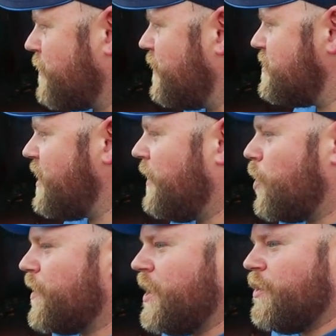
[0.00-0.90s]
there's a sign
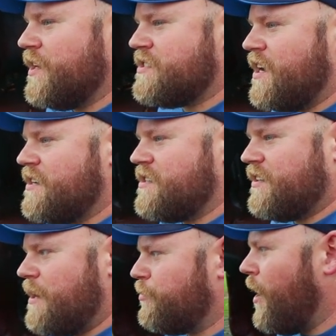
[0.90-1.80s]
over here that says
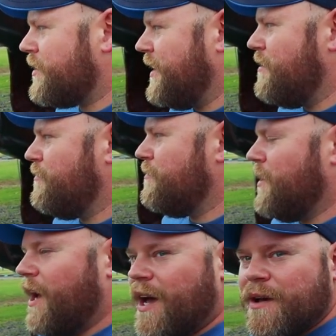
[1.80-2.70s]
that they brought it in
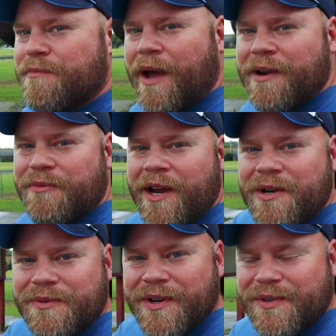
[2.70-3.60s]
by
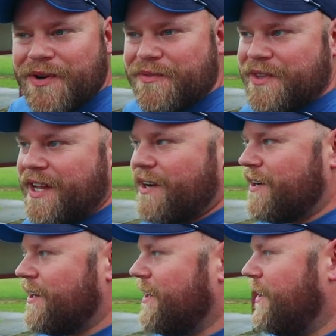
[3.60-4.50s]
railroad over there